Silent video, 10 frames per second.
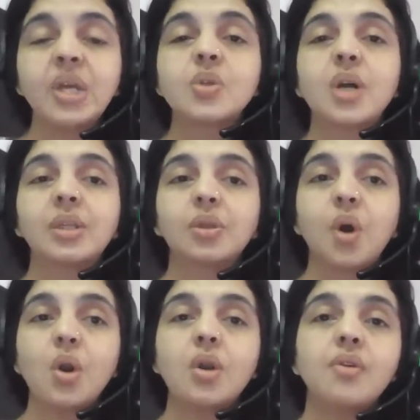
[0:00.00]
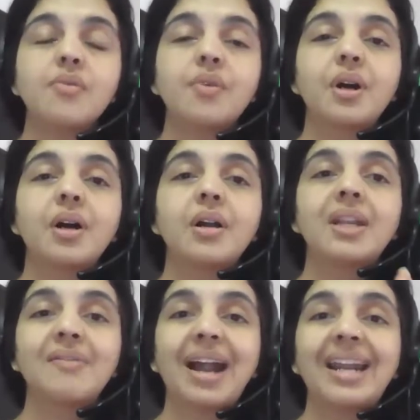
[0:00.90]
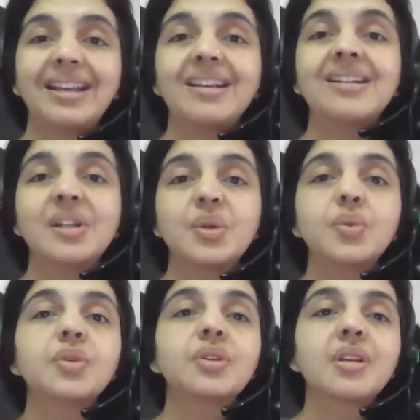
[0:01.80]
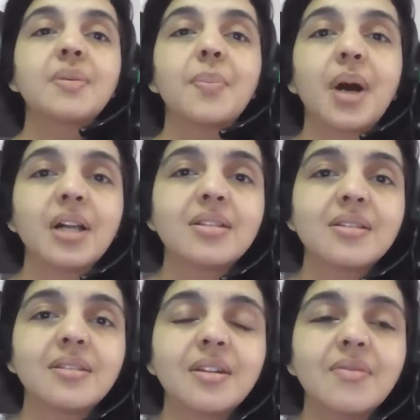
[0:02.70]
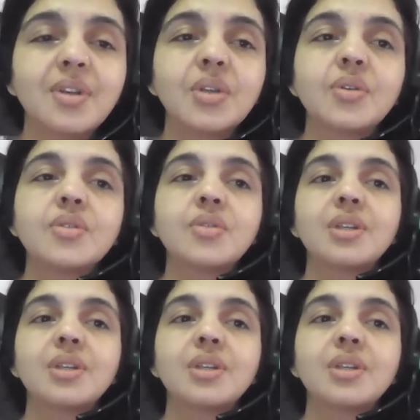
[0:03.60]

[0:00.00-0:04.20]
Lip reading: So I thought of dividing it into 3 parts, 3 videos.